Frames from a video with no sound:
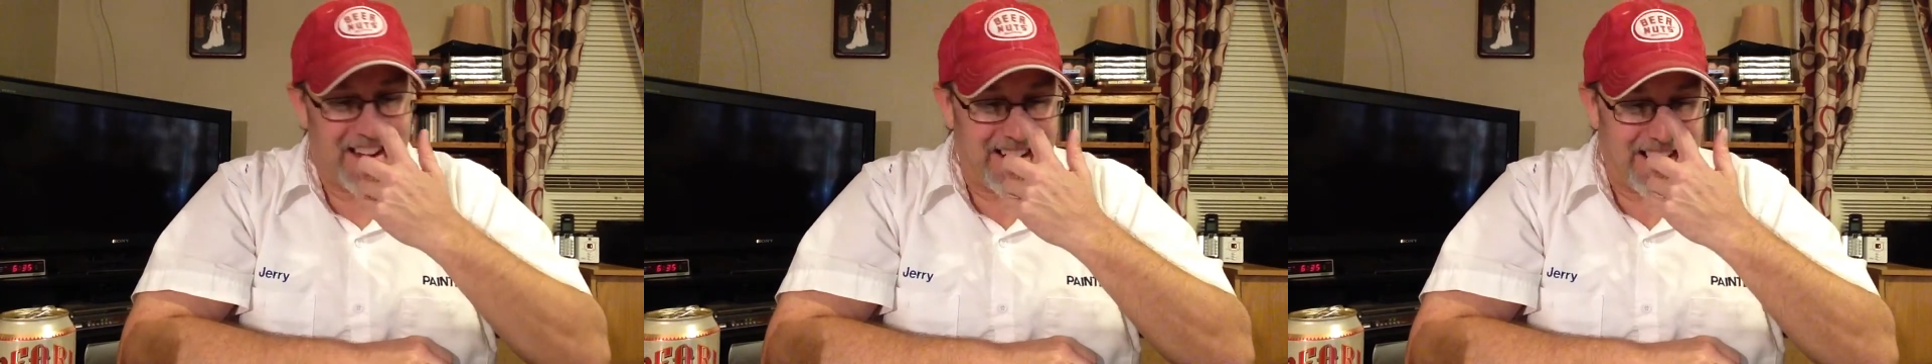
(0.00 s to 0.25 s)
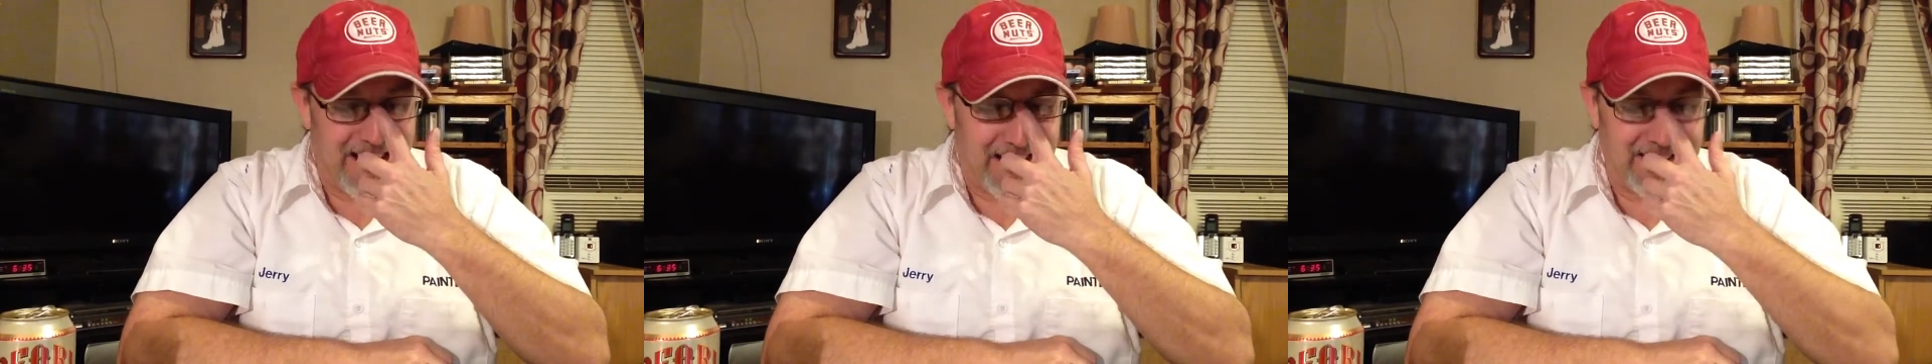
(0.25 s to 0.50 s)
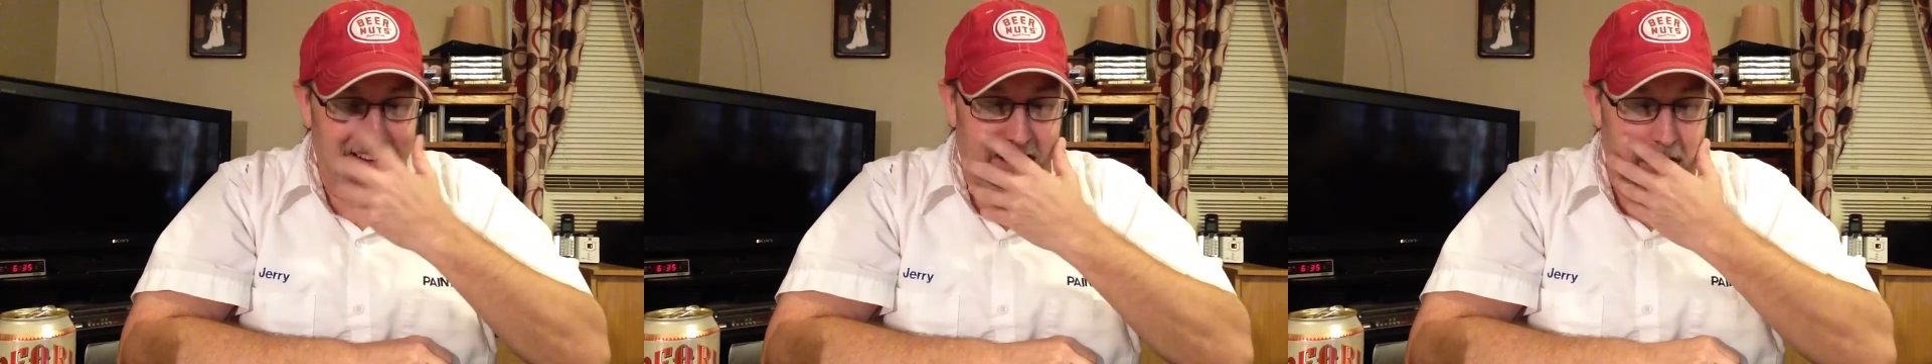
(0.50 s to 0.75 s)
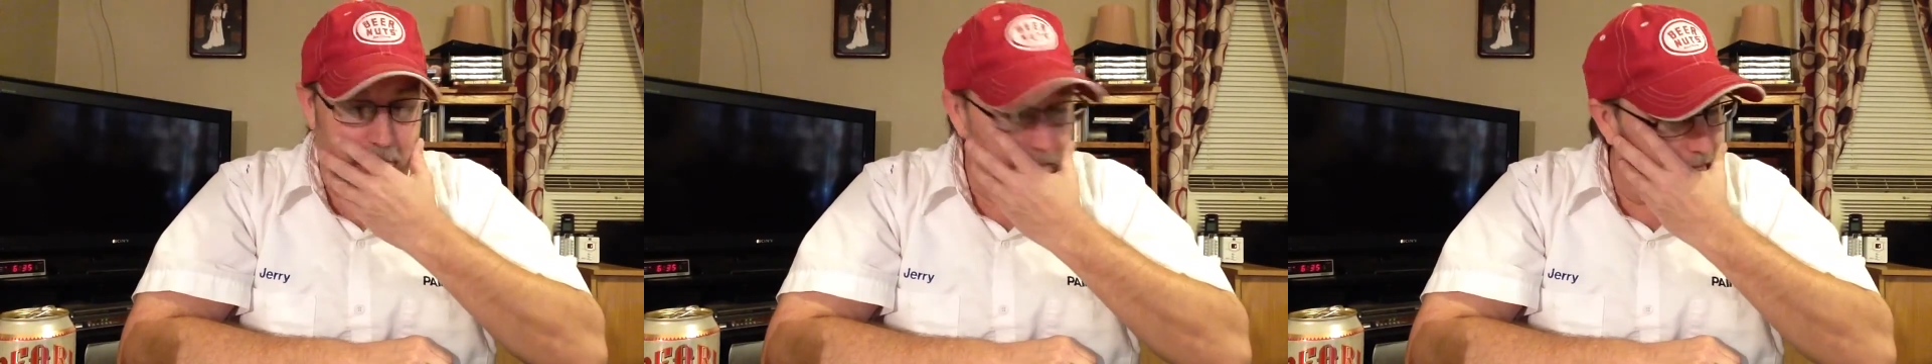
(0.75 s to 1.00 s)
All right,
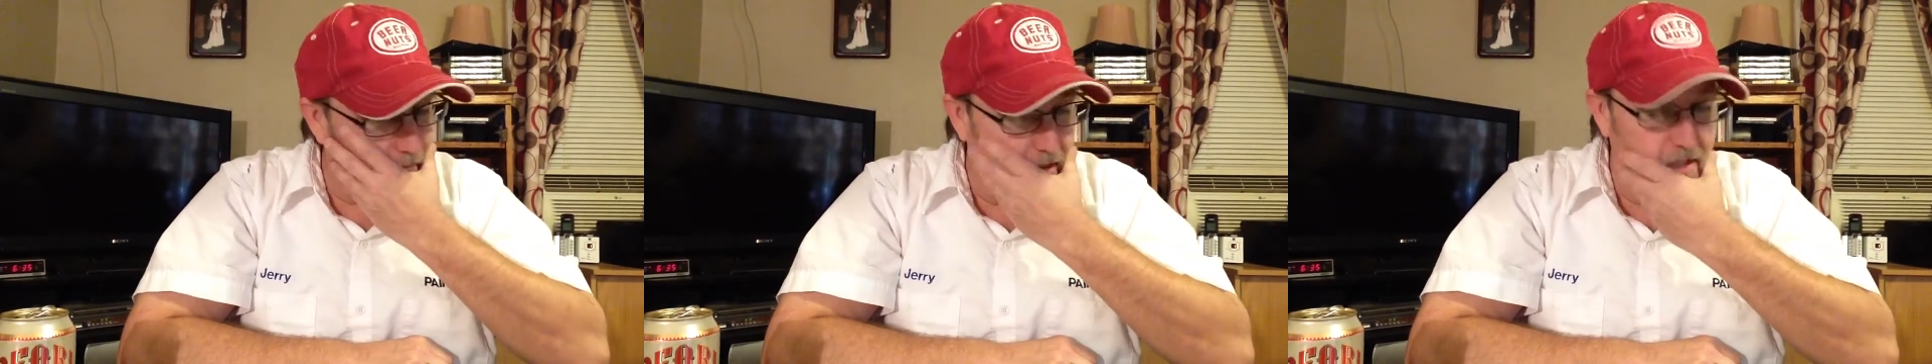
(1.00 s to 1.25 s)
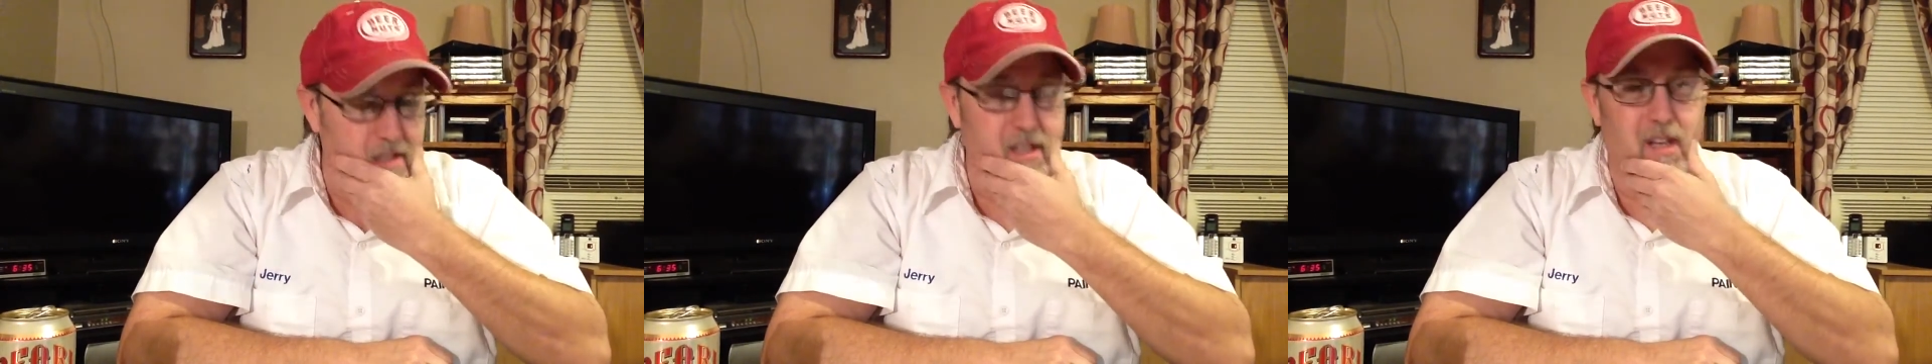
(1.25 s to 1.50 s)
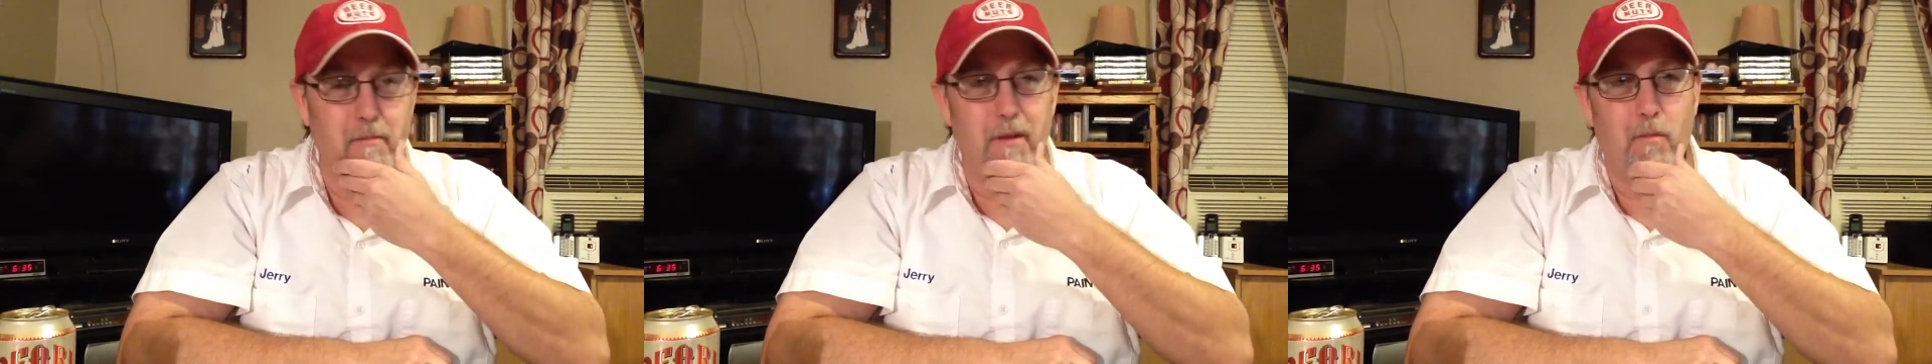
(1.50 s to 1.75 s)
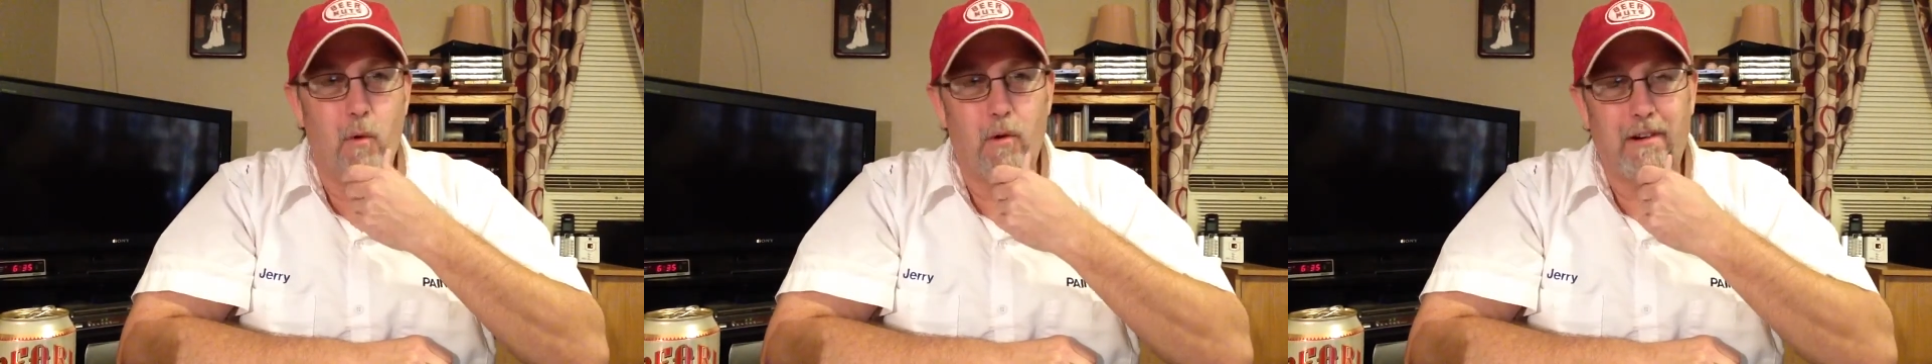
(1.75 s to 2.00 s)
um, this is going to be
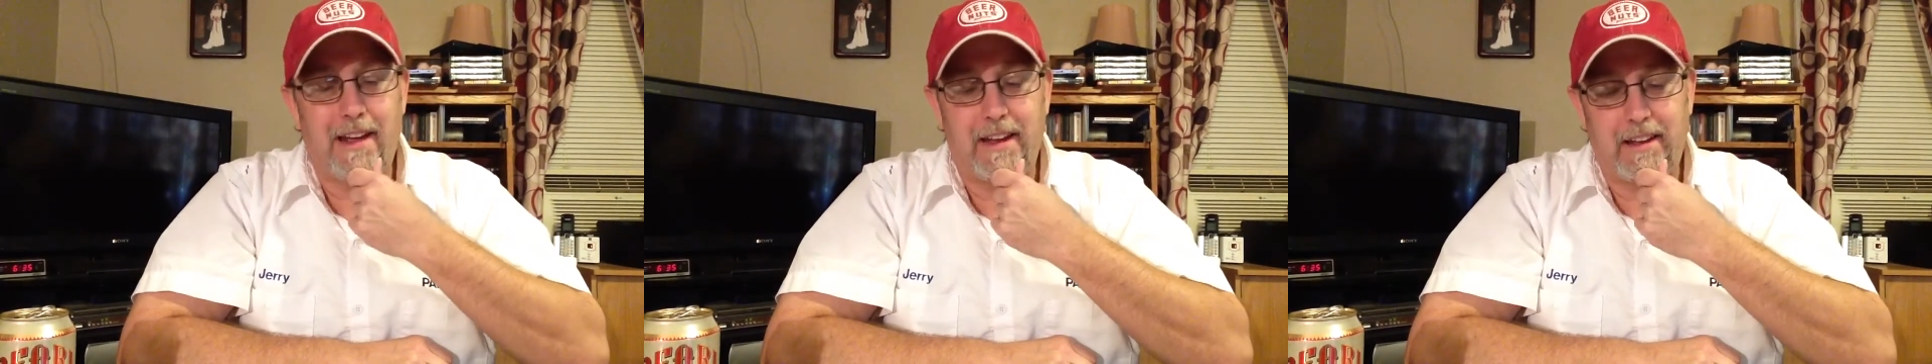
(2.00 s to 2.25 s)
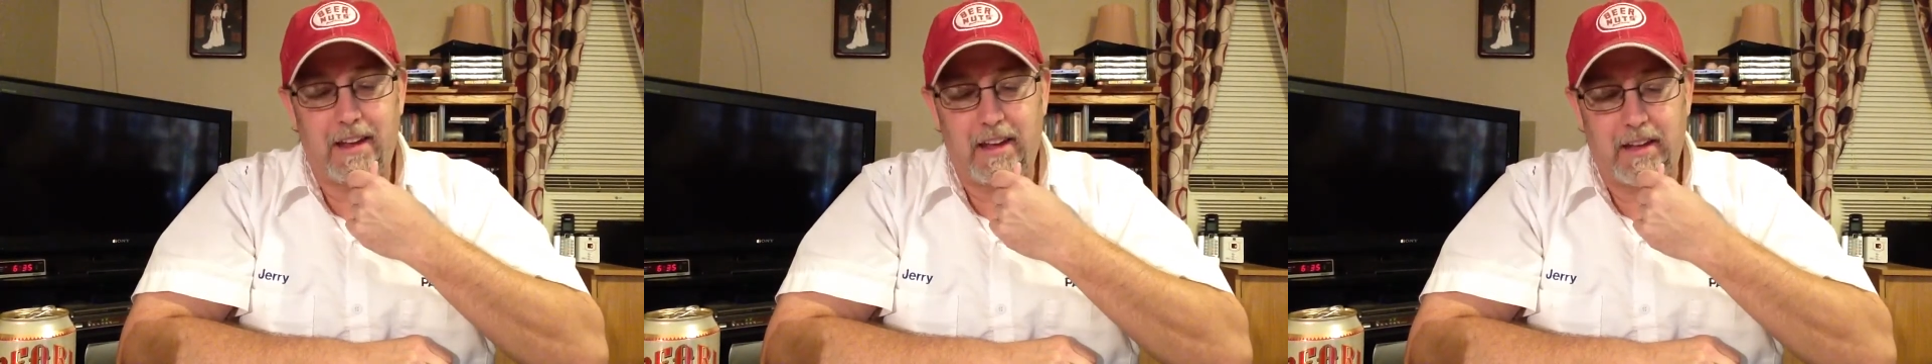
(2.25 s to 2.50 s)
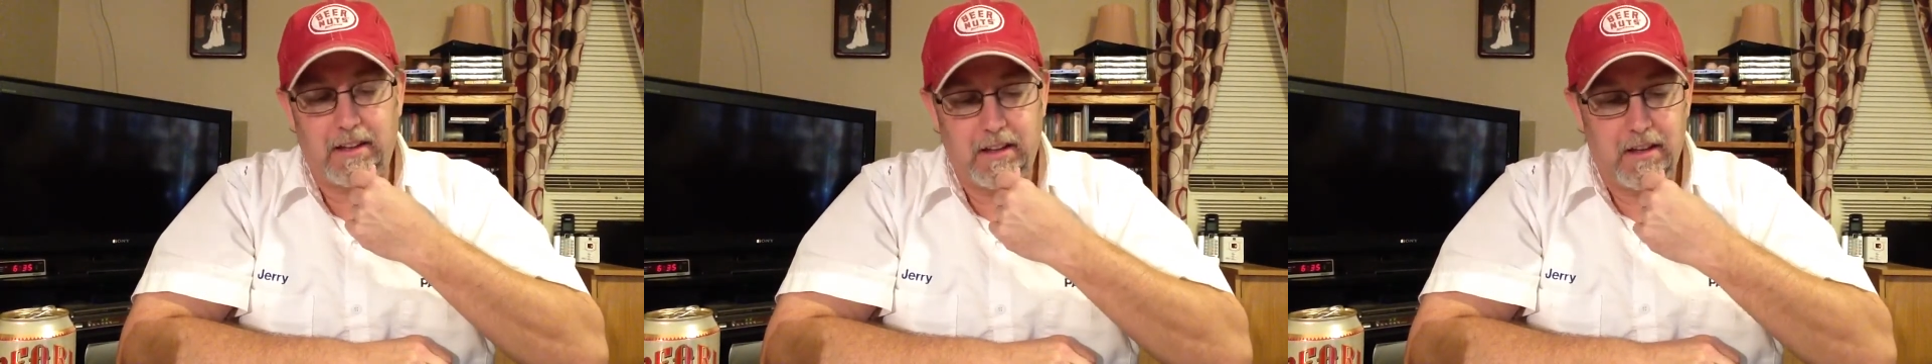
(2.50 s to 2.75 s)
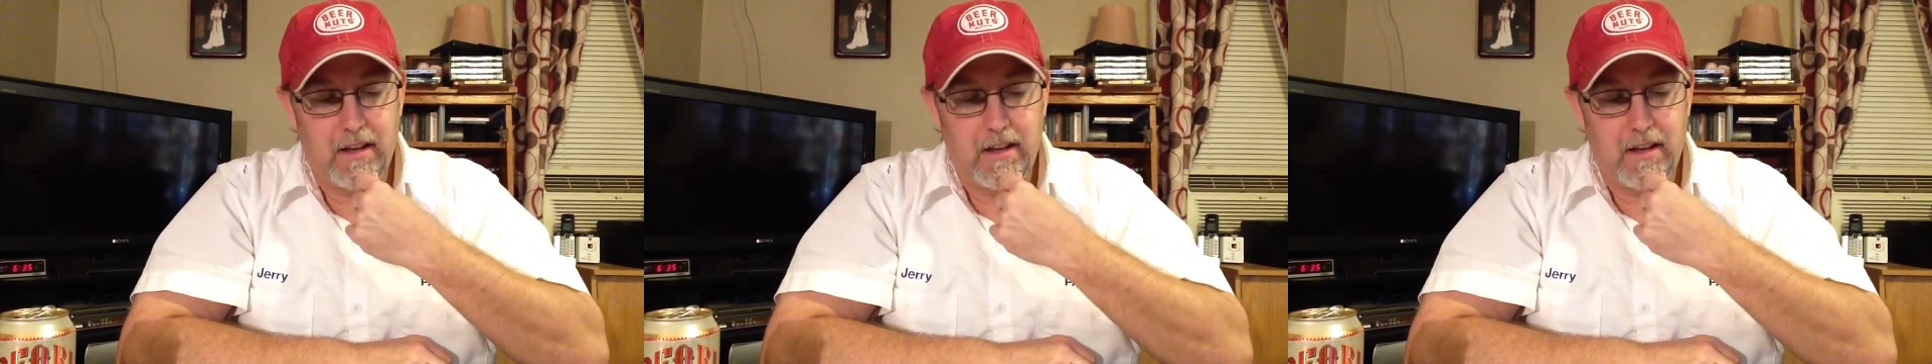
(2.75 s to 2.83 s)
more like a,